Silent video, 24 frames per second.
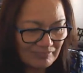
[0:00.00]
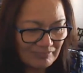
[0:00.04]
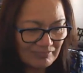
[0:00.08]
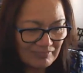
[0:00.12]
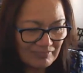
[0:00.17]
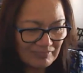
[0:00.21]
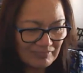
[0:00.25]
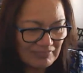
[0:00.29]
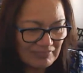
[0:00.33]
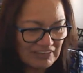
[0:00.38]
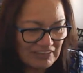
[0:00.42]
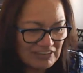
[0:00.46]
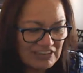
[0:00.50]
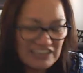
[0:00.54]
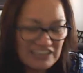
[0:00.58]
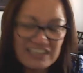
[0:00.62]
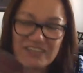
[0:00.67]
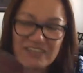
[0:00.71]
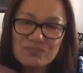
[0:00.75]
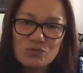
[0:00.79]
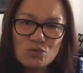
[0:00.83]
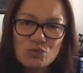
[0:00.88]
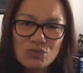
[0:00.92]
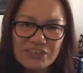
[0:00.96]
you never
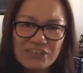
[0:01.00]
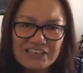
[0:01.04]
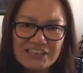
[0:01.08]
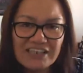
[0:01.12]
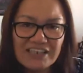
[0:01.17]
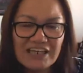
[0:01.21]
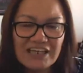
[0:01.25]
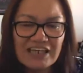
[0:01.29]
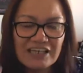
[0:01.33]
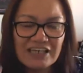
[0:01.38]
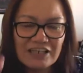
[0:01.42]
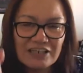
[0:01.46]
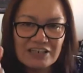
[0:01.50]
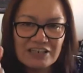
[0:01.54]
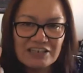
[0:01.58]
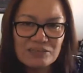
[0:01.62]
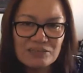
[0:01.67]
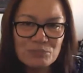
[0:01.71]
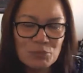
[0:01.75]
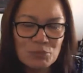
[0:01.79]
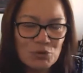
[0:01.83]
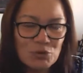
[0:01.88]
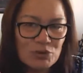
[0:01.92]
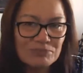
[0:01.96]
want an
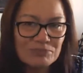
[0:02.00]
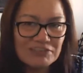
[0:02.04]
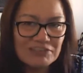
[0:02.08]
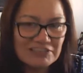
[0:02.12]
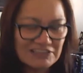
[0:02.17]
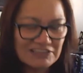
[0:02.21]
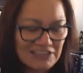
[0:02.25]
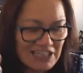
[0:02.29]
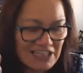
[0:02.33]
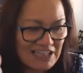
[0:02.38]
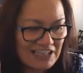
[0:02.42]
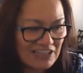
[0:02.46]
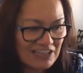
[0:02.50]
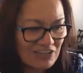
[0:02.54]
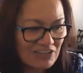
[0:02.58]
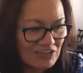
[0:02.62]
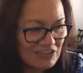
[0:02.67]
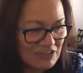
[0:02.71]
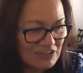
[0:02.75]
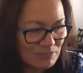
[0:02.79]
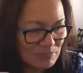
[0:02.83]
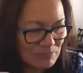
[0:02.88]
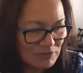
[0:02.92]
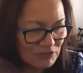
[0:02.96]
appointment at a
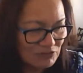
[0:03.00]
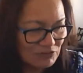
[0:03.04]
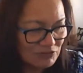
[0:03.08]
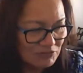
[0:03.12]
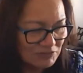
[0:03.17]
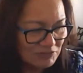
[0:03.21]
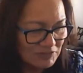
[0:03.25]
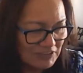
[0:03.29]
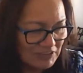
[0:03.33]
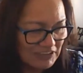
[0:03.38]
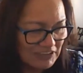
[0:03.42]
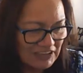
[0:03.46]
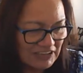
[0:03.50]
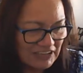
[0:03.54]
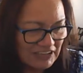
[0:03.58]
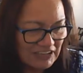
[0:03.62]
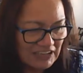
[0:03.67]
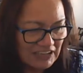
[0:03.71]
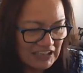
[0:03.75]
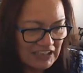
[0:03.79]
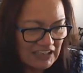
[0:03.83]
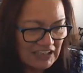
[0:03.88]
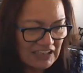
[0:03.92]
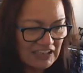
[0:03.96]
hospital
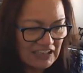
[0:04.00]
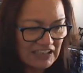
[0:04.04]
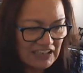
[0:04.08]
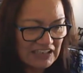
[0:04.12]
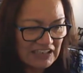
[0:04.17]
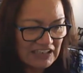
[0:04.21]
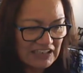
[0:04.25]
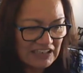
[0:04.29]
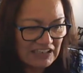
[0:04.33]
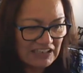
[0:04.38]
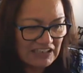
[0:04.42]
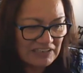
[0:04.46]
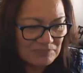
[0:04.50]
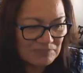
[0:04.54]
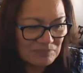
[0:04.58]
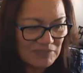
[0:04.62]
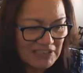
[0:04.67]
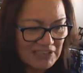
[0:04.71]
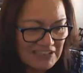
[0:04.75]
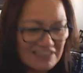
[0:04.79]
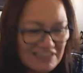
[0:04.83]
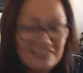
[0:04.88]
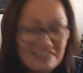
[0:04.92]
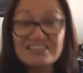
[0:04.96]
in
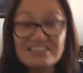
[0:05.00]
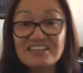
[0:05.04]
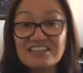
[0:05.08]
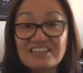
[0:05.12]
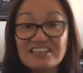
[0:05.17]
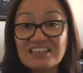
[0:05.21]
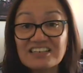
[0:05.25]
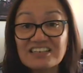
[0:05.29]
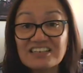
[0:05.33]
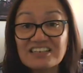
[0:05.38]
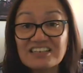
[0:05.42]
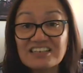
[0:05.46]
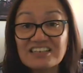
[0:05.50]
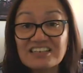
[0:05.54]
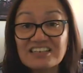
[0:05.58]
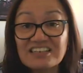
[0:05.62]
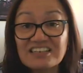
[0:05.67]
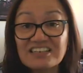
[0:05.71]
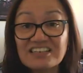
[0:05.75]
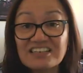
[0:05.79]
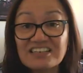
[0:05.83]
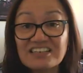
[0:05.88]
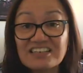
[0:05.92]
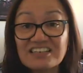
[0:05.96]
the city
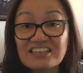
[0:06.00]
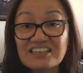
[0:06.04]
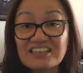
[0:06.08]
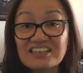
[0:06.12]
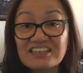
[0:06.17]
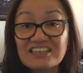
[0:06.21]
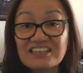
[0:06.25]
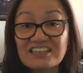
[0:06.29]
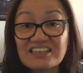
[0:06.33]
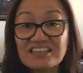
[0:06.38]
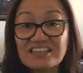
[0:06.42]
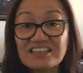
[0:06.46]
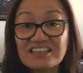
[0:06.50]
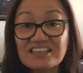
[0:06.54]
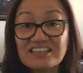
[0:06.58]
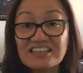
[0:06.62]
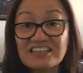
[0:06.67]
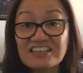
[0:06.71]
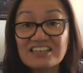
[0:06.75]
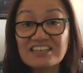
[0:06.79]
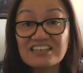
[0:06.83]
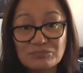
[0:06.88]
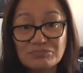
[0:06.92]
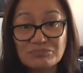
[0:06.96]
and then hope to get
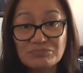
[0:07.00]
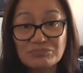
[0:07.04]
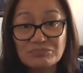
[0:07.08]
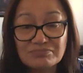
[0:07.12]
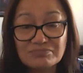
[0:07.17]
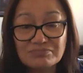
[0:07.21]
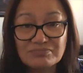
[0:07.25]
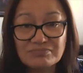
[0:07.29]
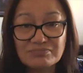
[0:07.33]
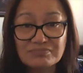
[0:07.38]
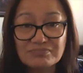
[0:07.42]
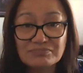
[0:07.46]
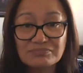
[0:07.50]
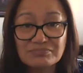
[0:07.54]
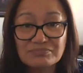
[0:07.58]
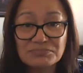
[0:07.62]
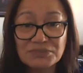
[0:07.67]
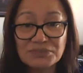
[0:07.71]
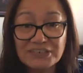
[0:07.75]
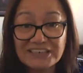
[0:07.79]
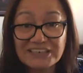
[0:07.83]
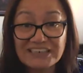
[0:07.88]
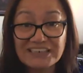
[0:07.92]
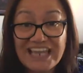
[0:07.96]
home
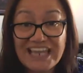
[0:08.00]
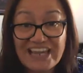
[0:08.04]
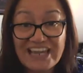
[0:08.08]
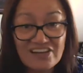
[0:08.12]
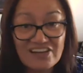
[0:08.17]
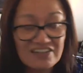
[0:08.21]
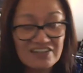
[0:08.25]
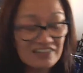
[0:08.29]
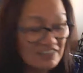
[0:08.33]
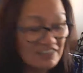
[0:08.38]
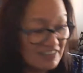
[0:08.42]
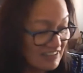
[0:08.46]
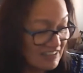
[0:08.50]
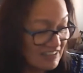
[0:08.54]
by now.